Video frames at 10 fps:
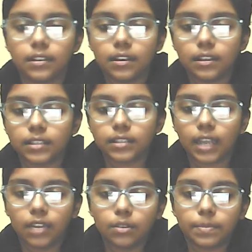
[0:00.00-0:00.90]
Tal
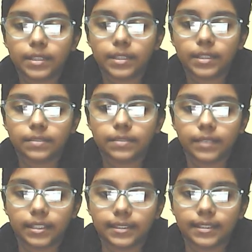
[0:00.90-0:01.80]
opens with
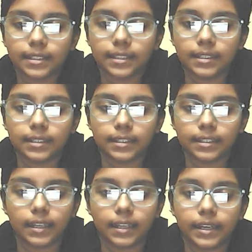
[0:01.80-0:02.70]

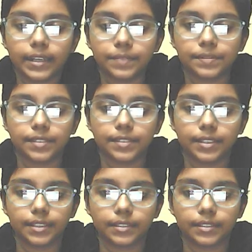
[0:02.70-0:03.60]
knight f3,
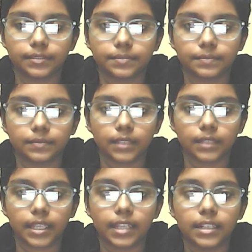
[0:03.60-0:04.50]

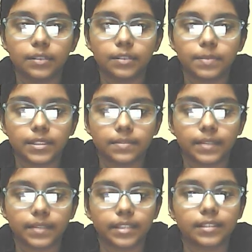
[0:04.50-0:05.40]
Keller opens with
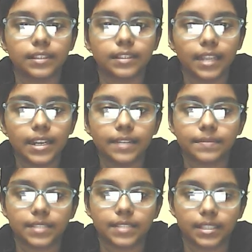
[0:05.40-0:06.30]
knight
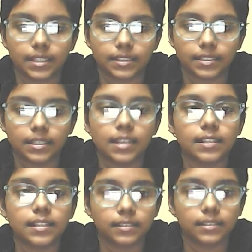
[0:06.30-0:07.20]
f6,
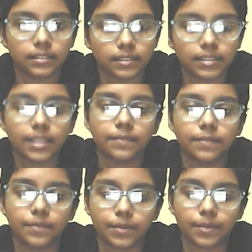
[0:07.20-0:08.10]

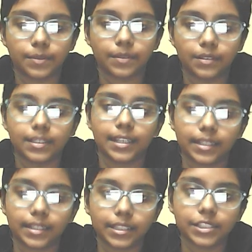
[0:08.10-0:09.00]
c4, the
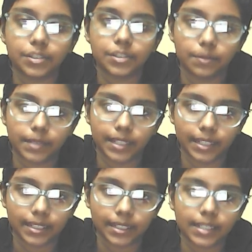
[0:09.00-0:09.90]
English opening,
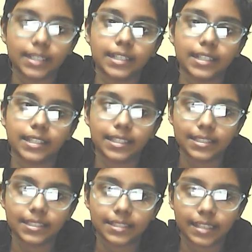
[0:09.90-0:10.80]

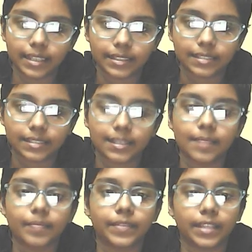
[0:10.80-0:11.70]
e6,
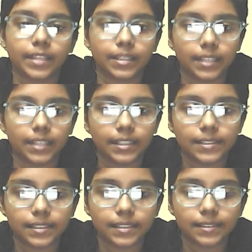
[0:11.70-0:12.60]
knight
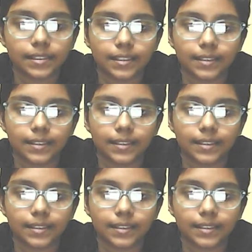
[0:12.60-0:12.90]
c3,